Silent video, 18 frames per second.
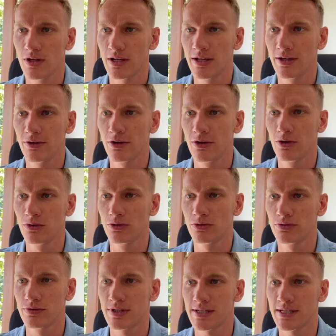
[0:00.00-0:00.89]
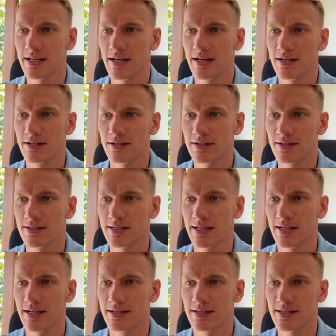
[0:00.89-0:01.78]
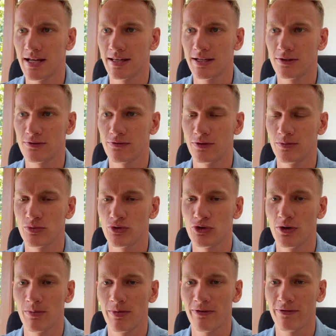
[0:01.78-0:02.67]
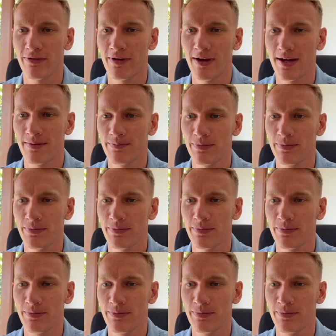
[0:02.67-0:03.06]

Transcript: Here go to set, uh, sync settings from Shopify.